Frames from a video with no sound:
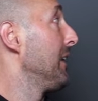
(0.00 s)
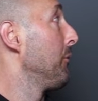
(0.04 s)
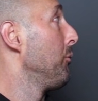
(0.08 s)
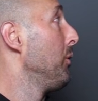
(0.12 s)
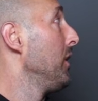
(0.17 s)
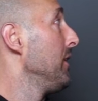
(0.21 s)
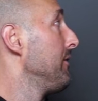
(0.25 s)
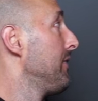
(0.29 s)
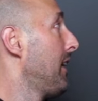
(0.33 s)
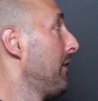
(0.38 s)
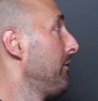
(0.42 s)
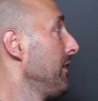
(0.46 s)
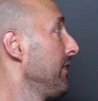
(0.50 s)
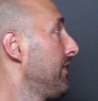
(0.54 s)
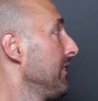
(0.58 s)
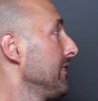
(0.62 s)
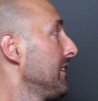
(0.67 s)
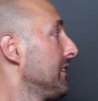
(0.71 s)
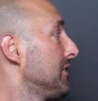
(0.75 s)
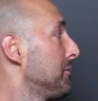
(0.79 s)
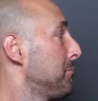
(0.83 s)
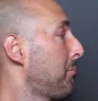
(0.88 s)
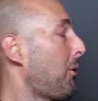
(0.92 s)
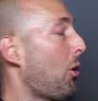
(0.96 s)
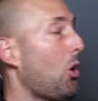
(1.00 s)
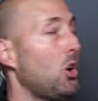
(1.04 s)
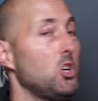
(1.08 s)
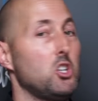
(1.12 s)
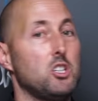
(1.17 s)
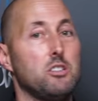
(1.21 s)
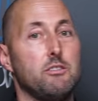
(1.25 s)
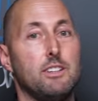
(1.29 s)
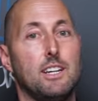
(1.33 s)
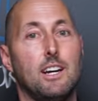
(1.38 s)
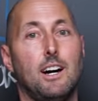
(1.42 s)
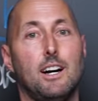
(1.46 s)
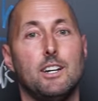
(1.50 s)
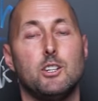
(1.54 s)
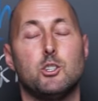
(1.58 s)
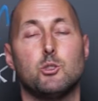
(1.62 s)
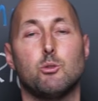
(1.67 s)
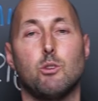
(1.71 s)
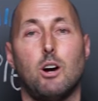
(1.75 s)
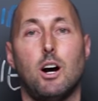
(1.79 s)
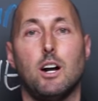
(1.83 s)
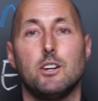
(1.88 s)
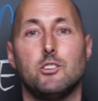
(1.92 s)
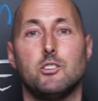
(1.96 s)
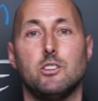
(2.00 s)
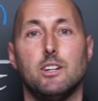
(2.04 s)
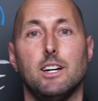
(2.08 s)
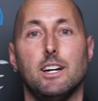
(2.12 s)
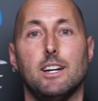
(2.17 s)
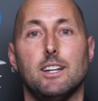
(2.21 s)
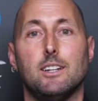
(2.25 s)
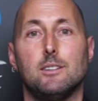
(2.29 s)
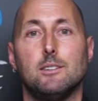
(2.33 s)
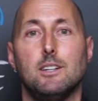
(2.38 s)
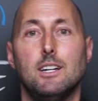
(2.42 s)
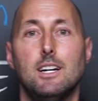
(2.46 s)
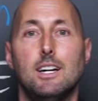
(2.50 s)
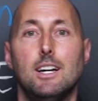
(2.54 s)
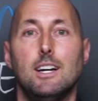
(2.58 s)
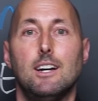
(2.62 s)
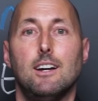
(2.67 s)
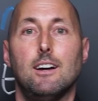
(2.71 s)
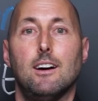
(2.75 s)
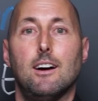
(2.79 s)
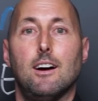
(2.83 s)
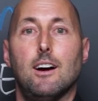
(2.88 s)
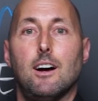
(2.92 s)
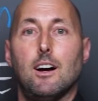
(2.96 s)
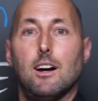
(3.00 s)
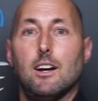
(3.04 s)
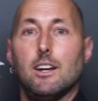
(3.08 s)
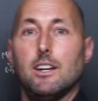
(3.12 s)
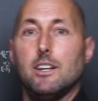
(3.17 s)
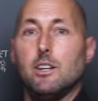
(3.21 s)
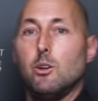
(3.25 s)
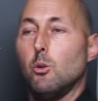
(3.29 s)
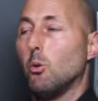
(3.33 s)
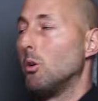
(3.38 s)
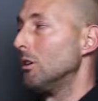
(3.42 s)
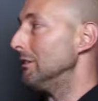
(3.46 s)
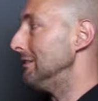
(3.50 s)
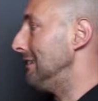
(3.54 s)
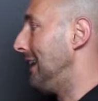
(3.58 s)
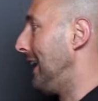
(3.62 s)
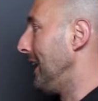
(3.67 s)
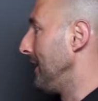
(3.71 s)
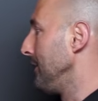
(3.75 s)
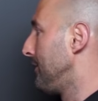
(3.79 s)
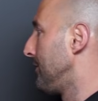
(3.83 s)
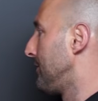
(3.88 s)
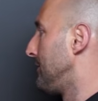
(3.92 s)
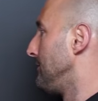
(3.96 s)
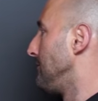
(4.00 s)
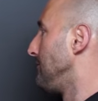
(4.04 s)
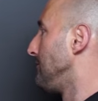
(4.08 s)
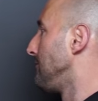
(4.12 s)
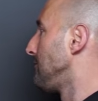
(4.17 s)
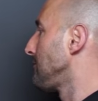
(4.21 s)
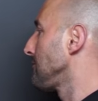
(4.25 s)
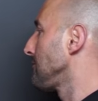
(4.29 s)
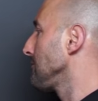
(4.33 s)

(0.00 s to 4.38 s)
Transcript: Get rid of everything that's partially hydrogenated uh, in your life.